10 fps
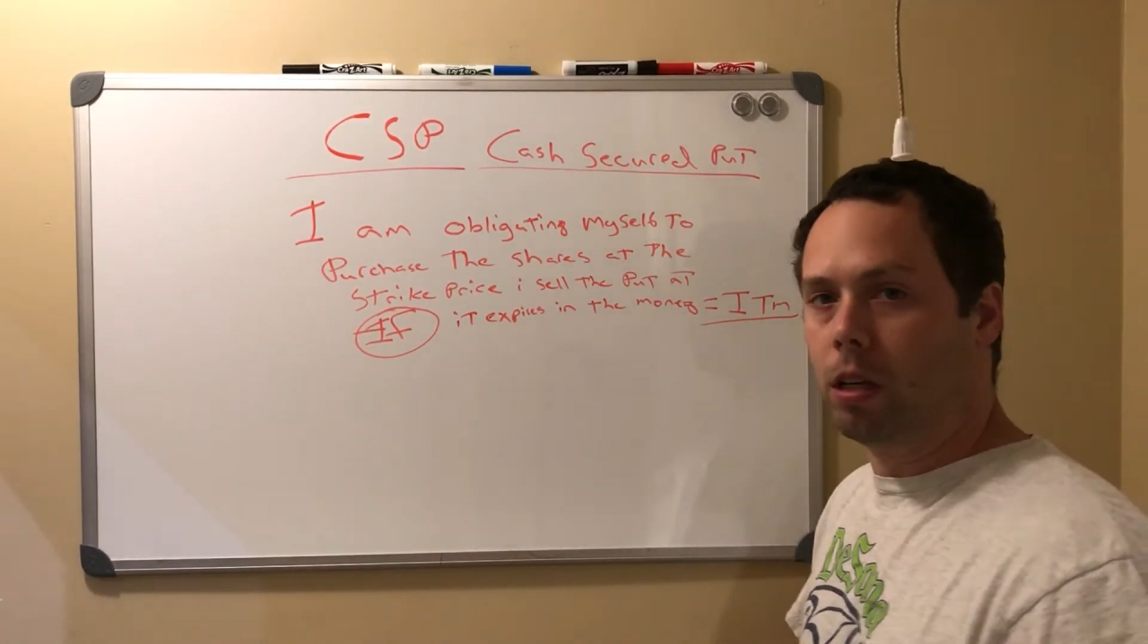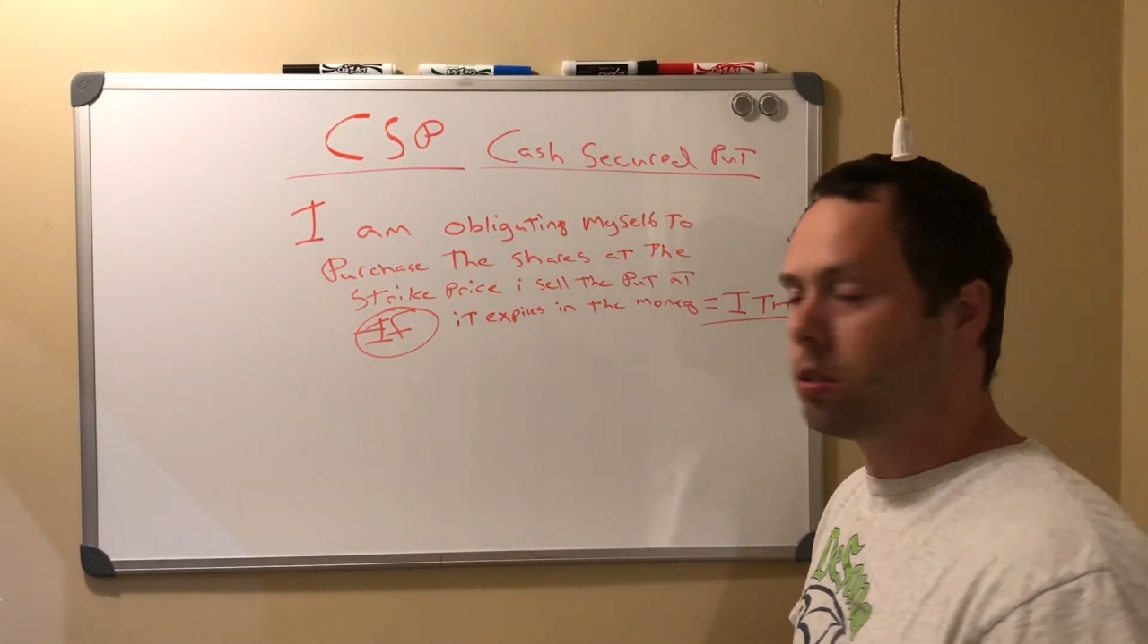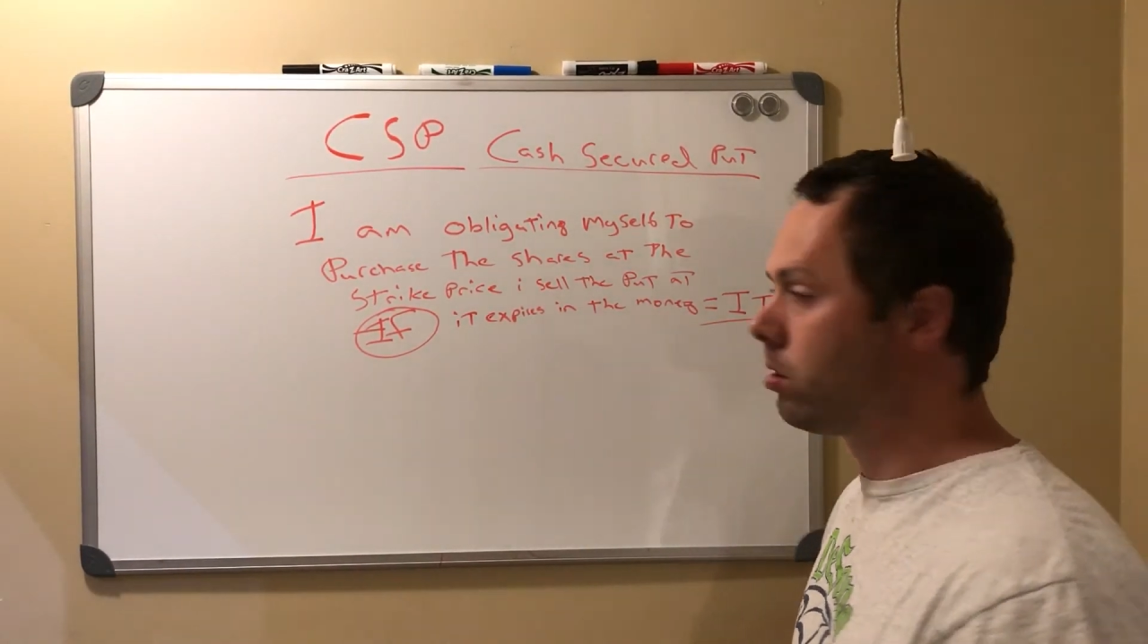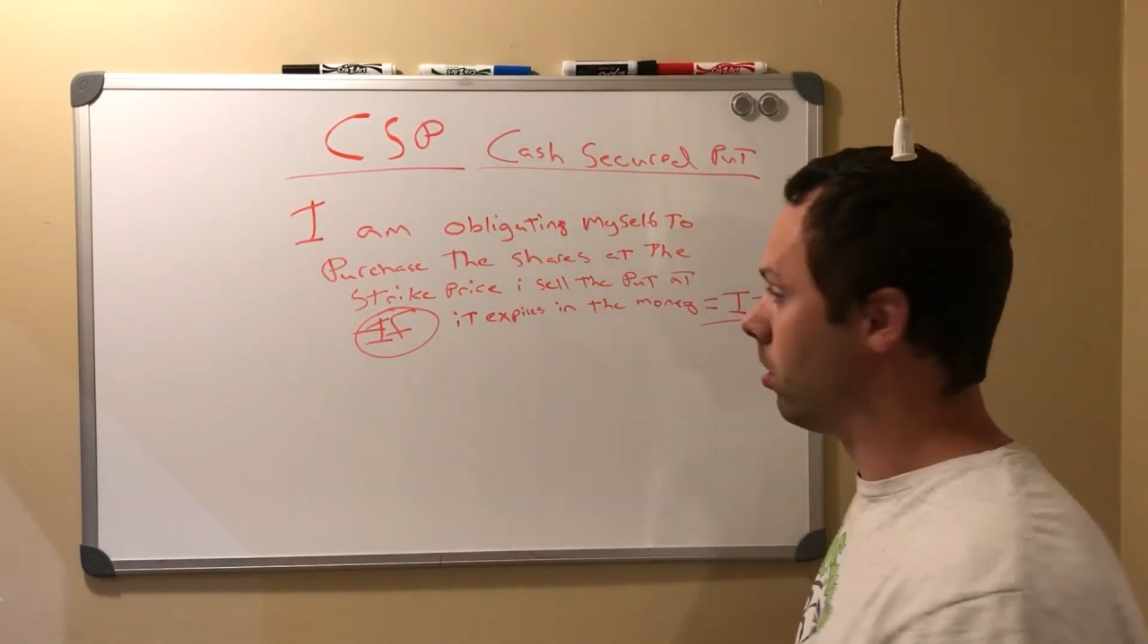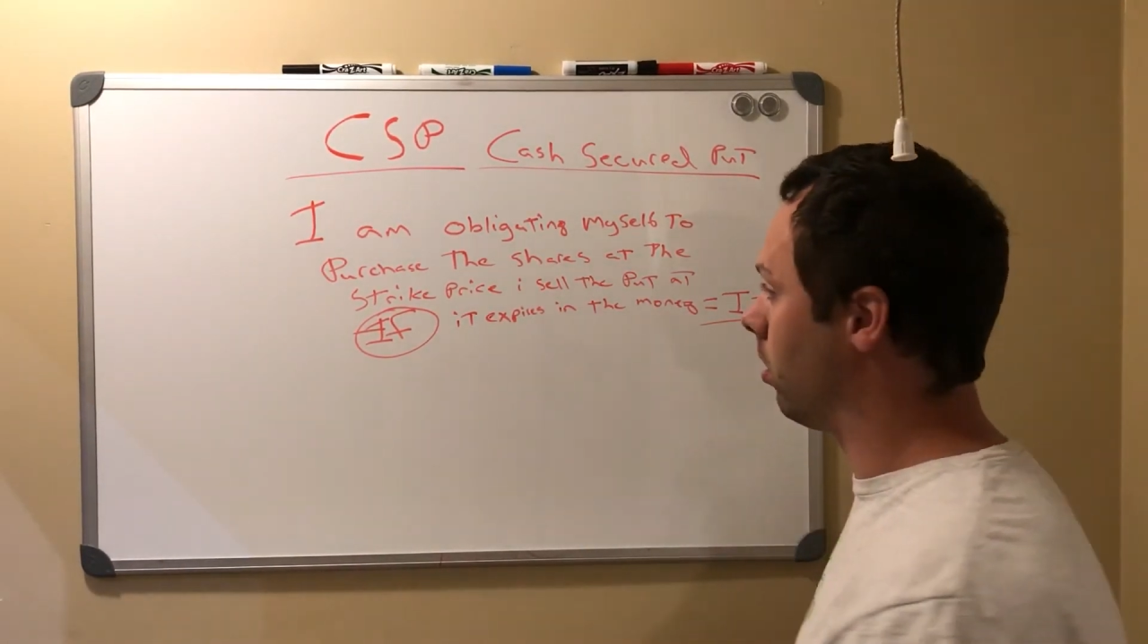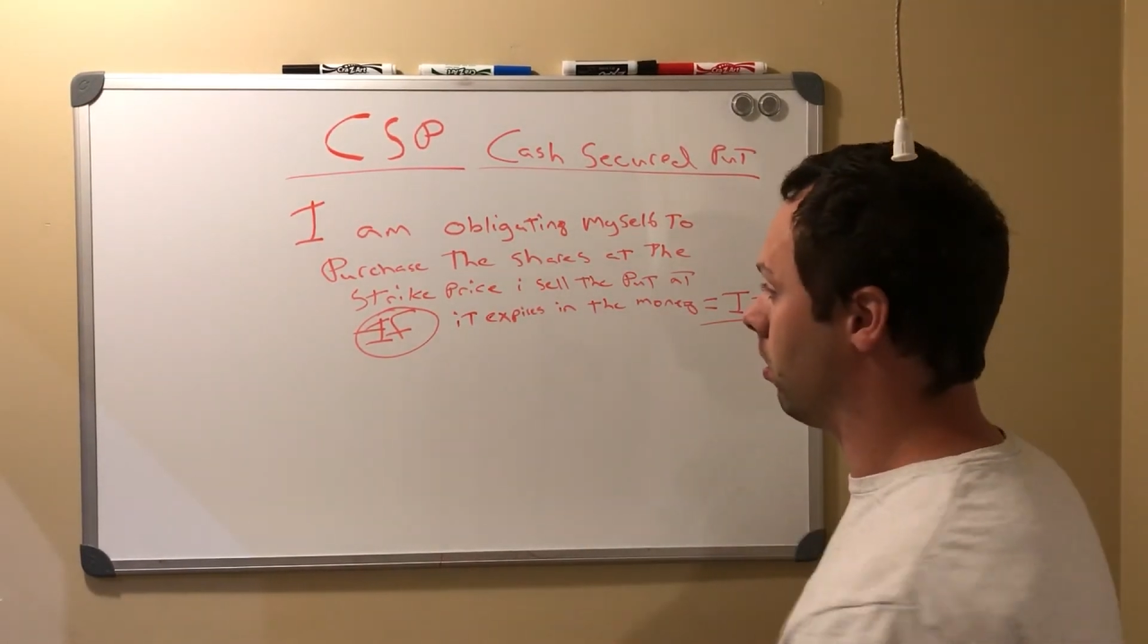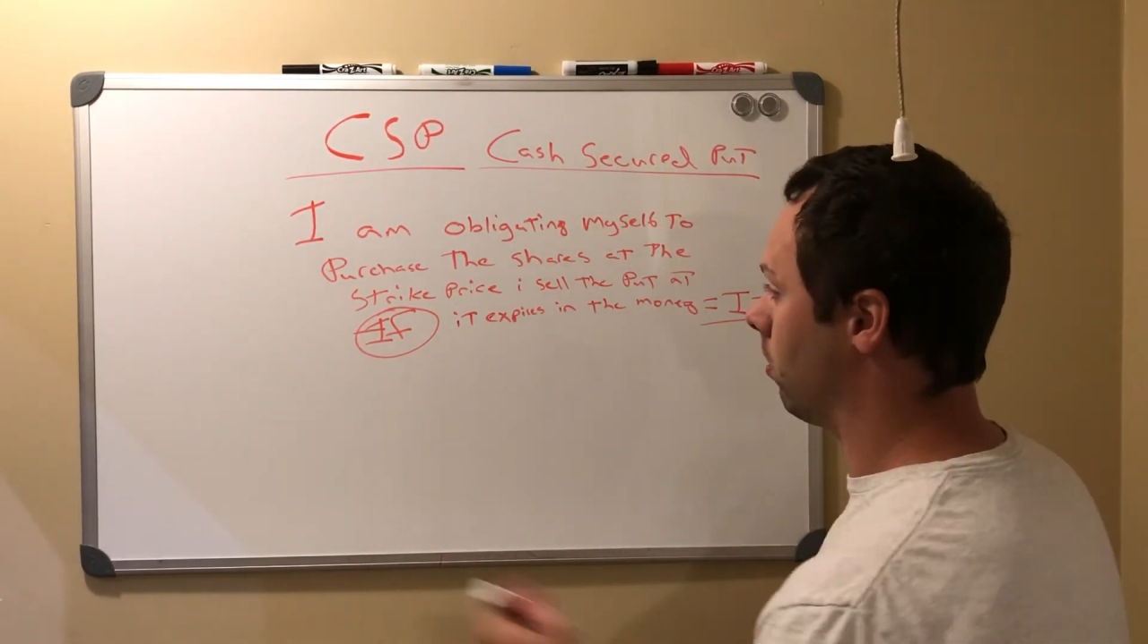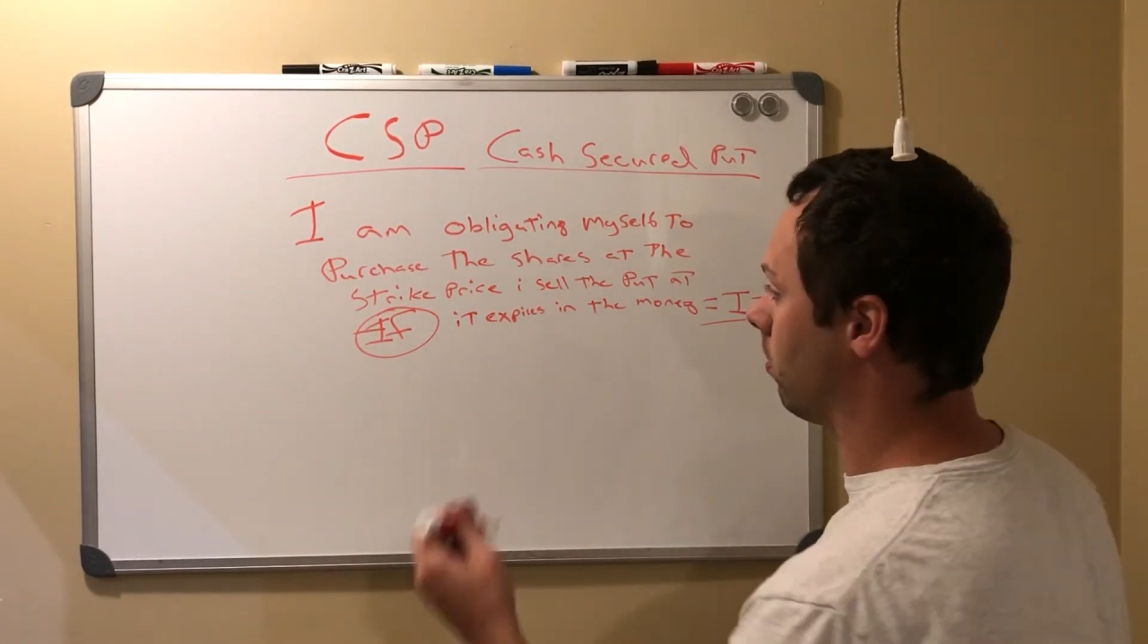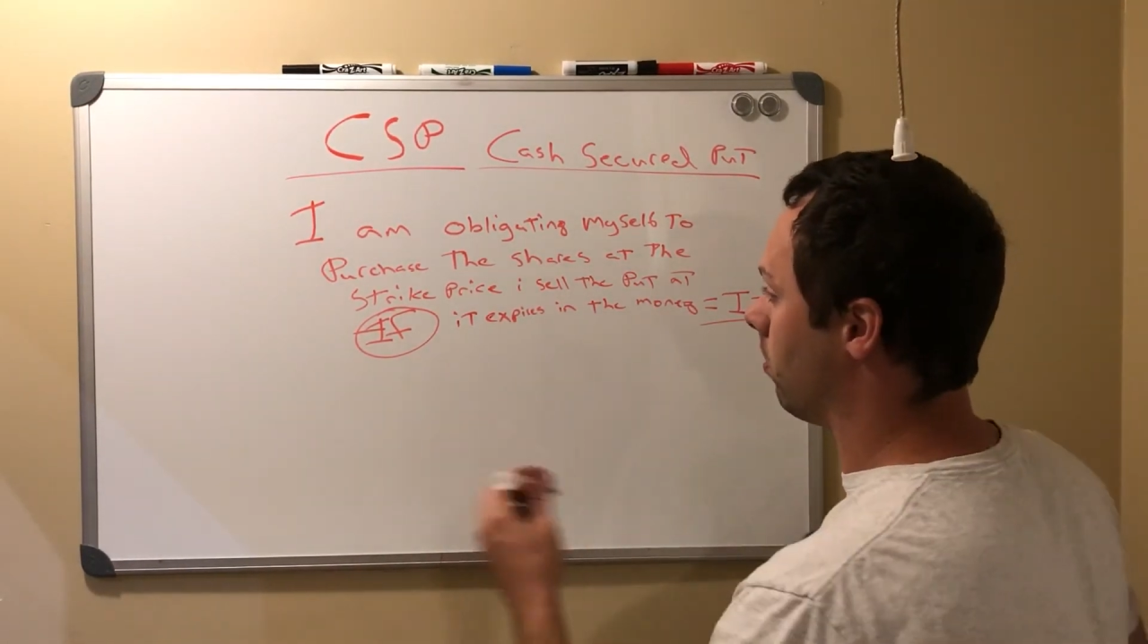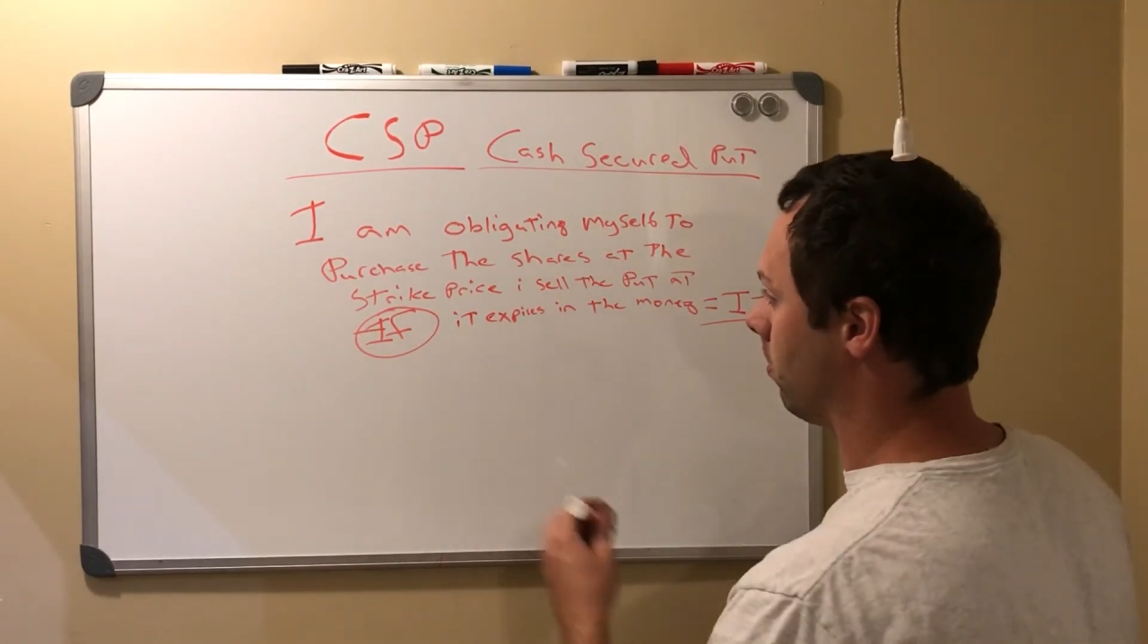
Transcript: So